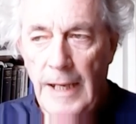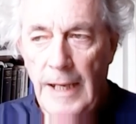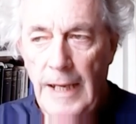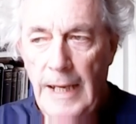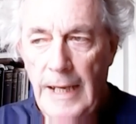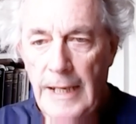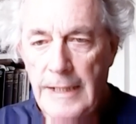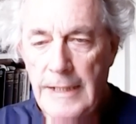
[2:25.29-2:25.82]

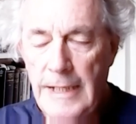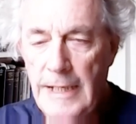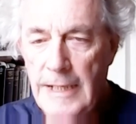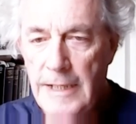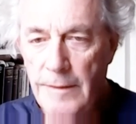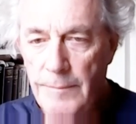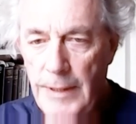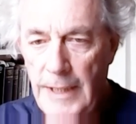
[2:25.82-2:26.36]
and he
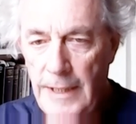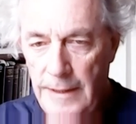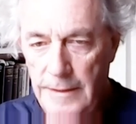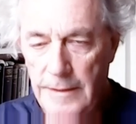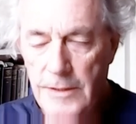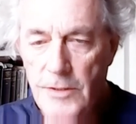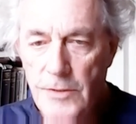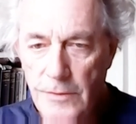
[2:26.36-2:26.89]
can be
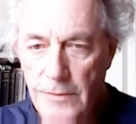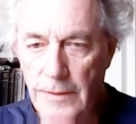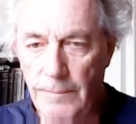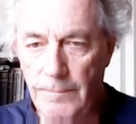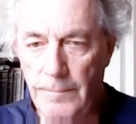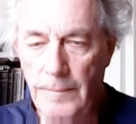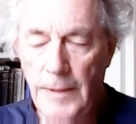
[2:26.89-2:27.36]
held to them.